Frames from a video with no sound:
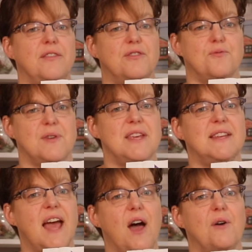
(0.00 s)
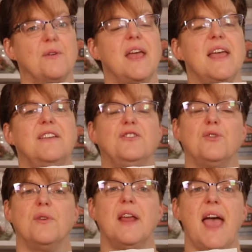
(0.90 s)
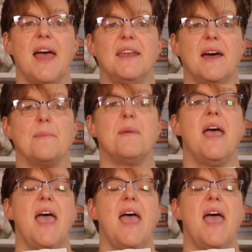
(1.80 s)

and 3 down, it's going to end up